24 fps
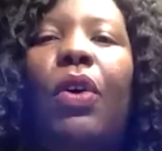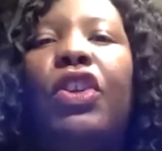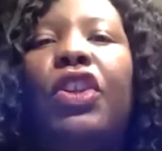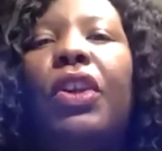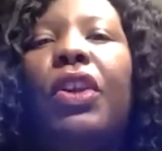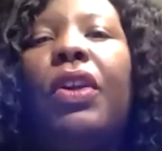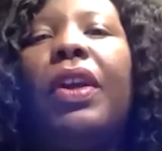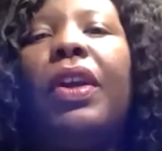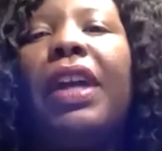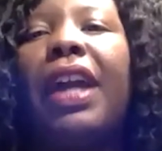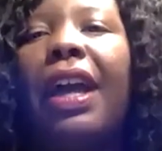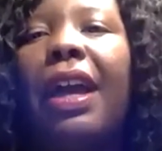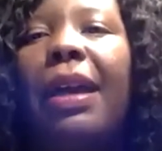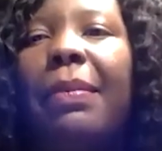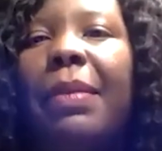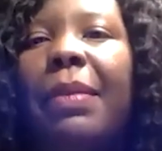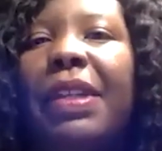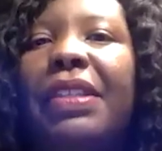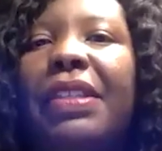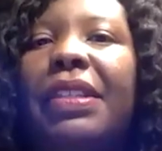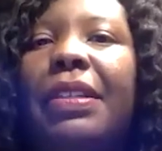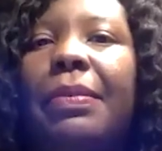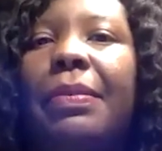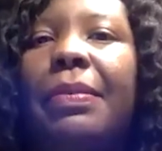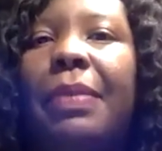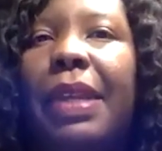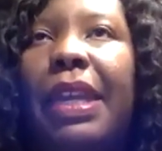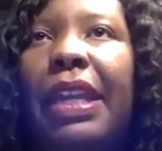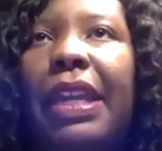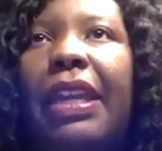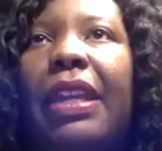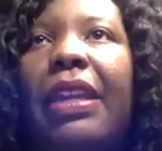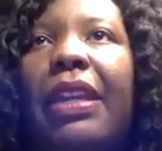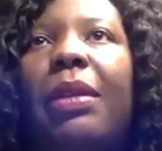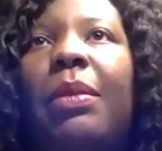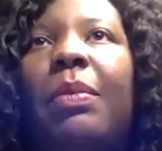you're coming to
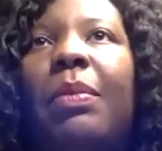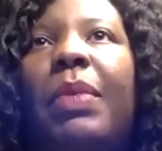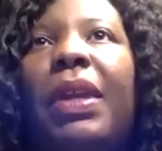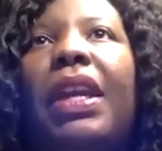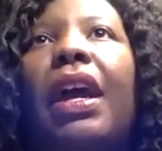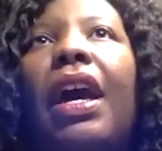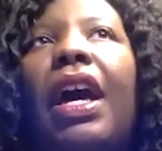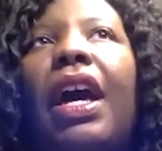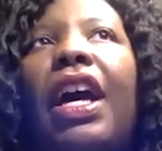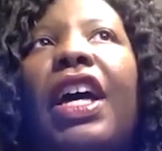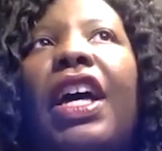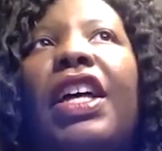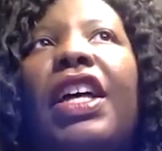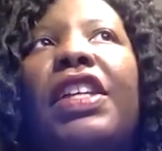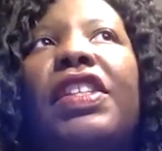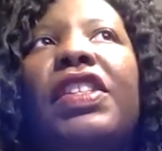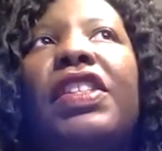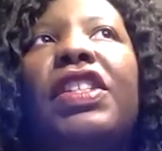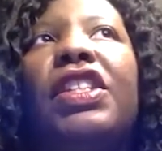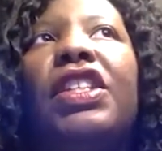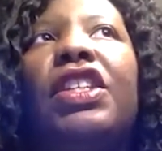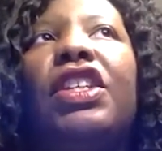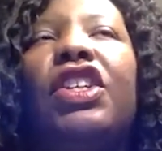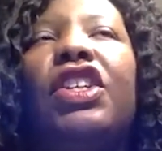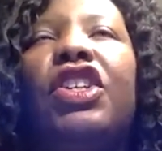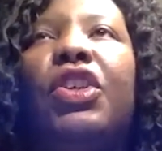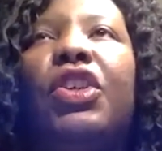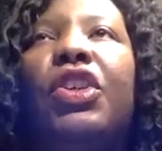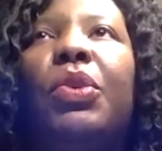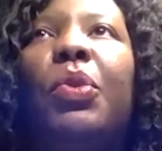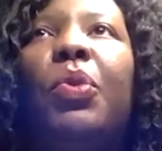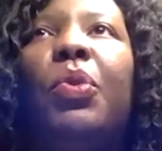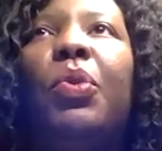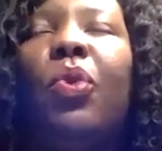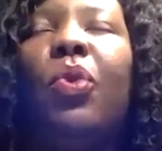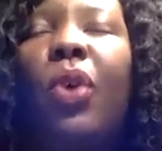me because
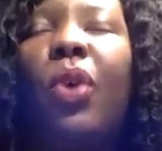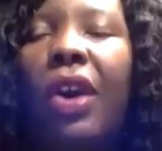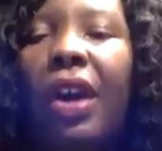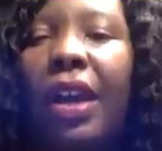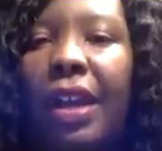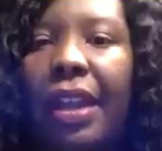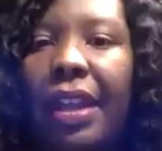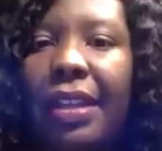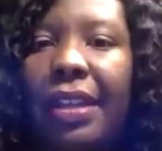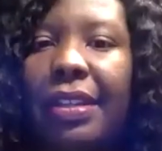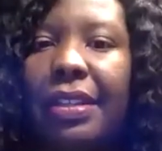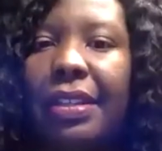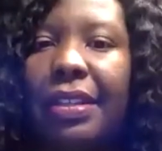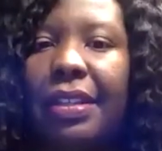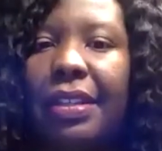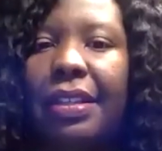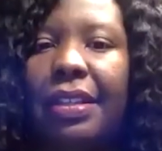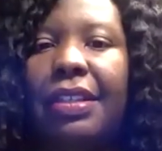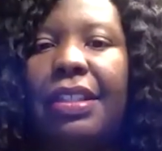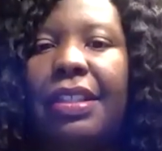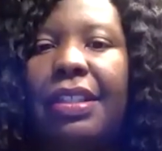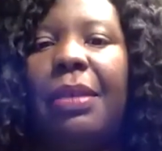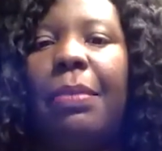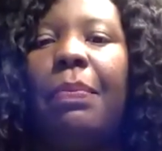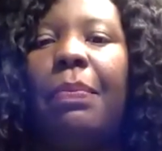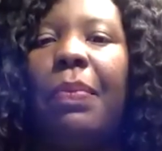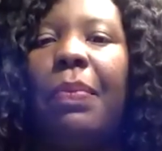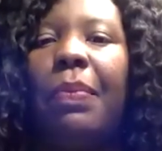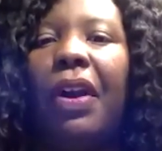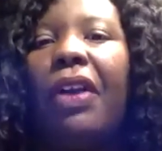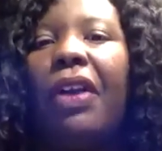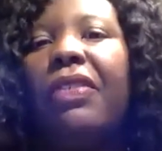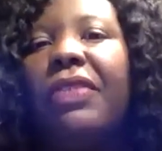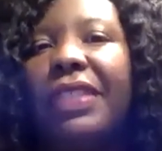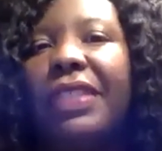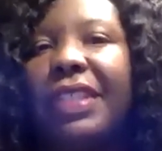you want to
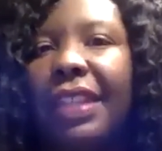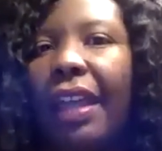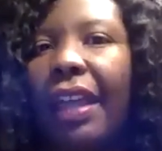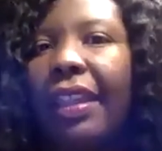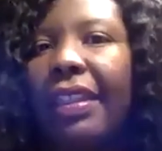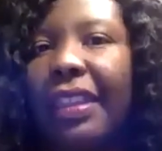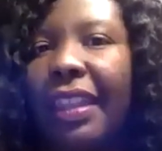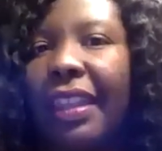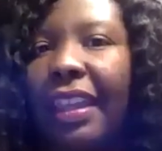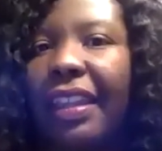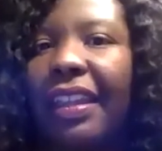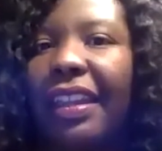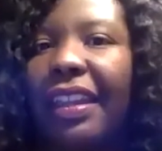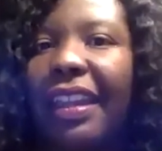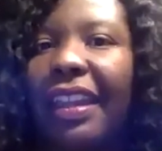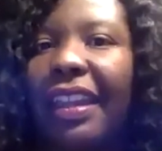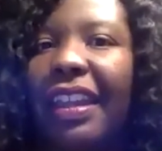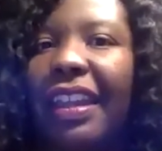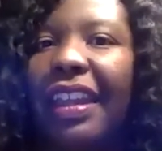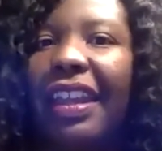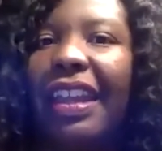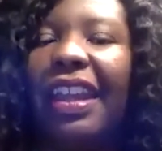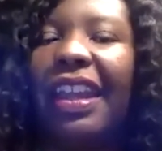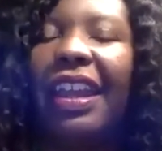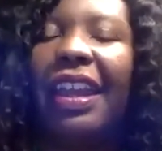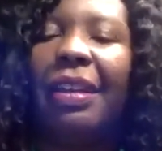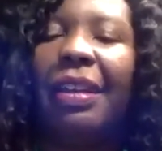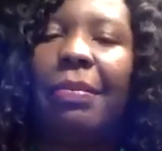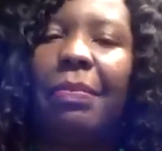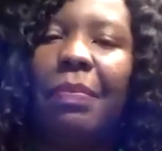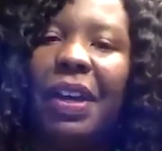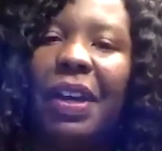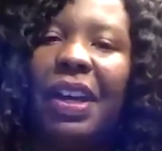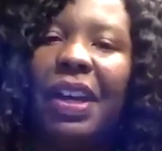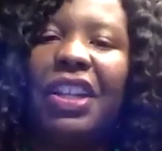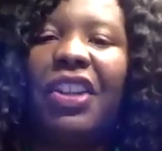birth something,
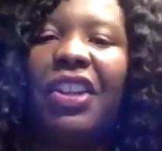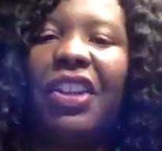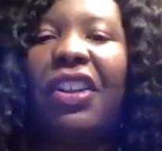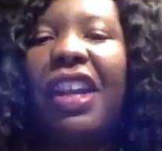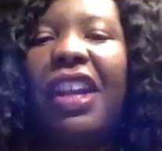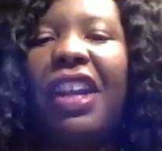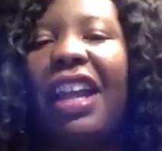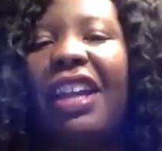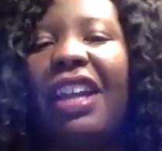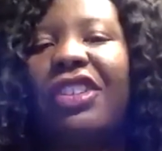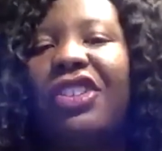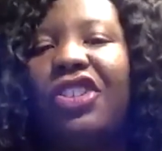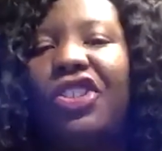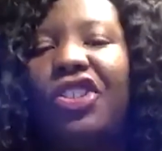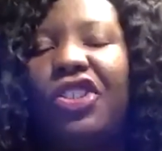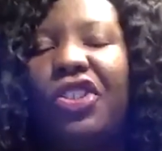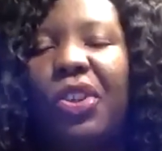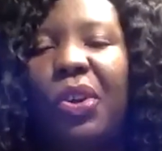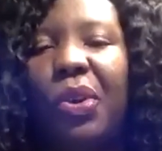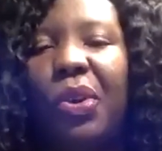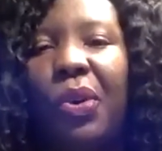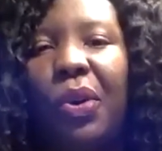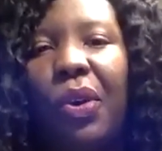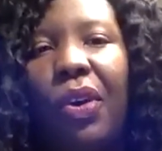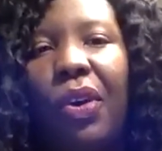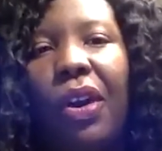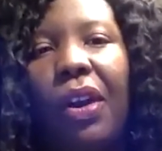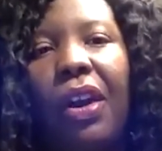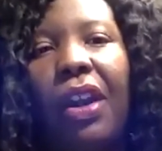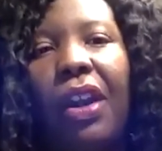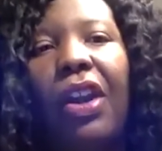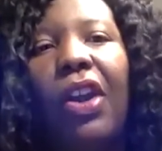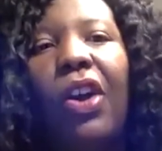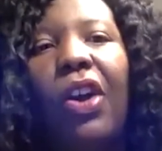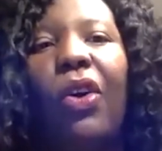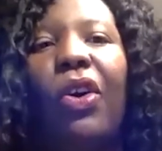but you're not mm-hmm.
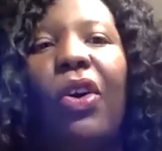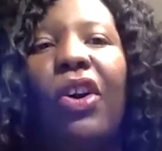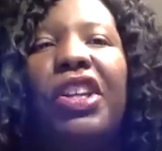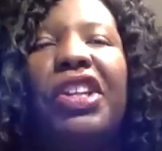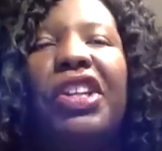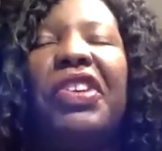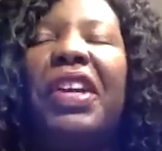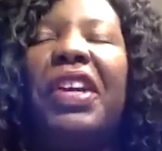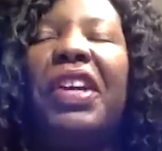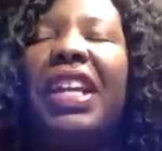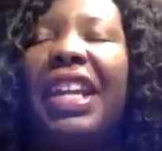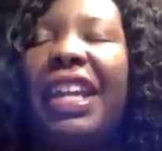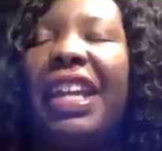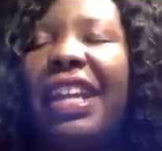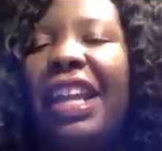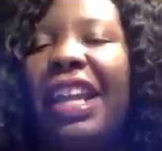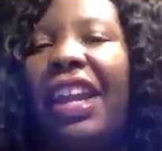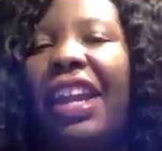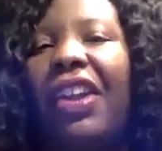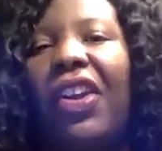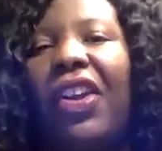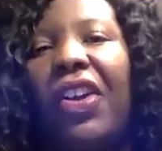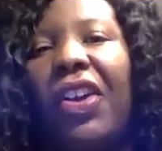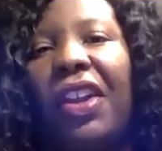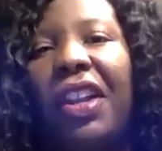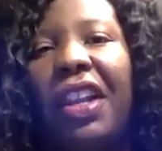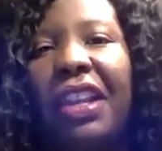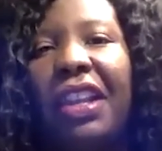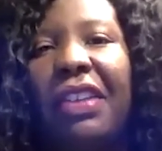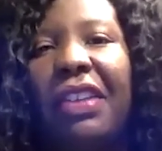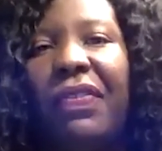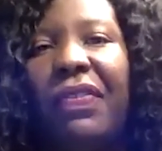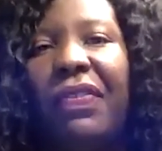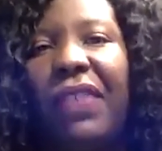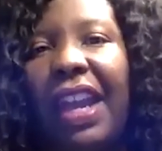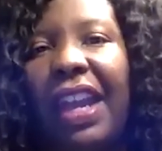sure or you're in that early
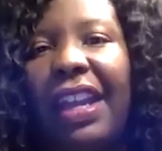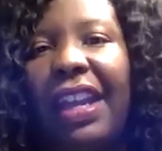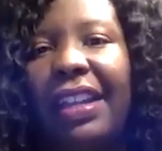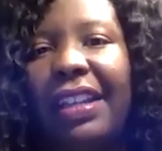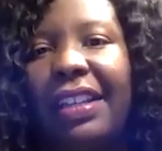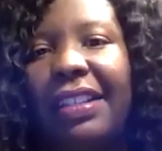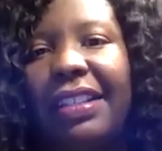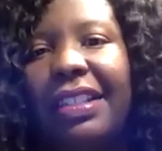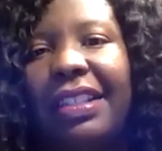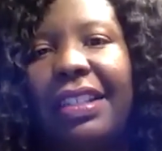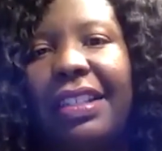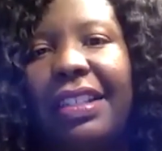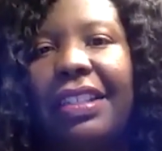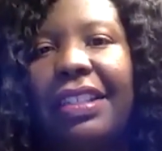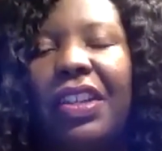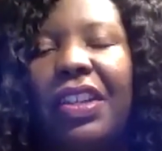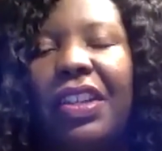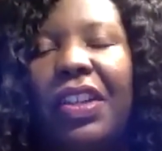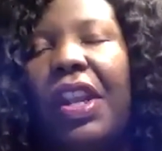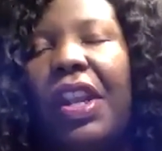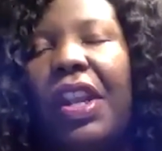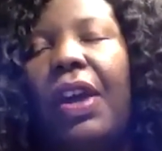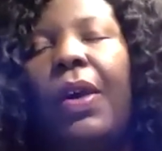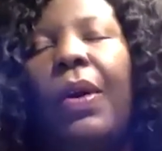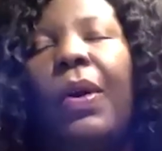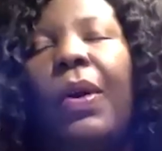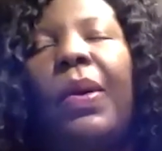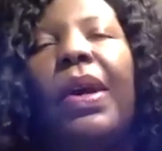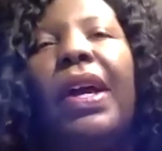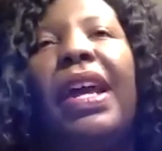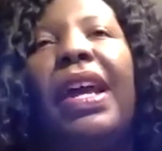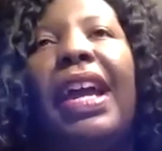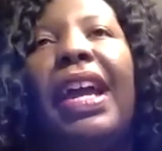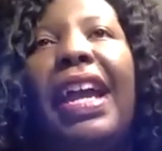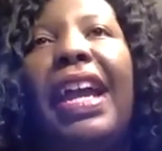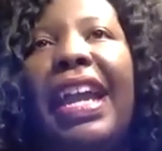phase, you know,
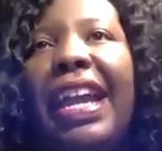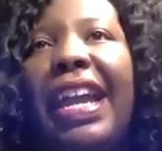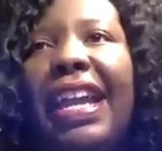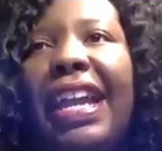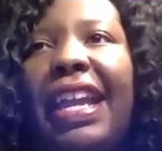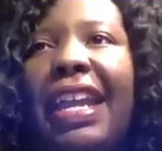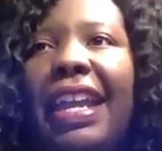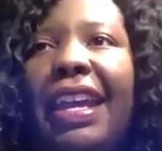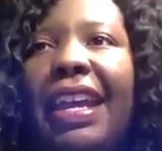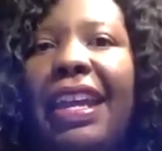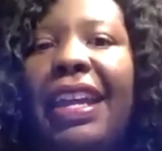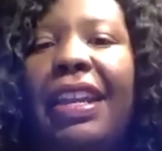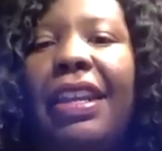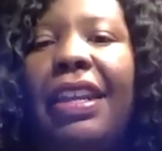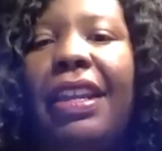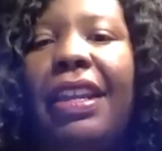and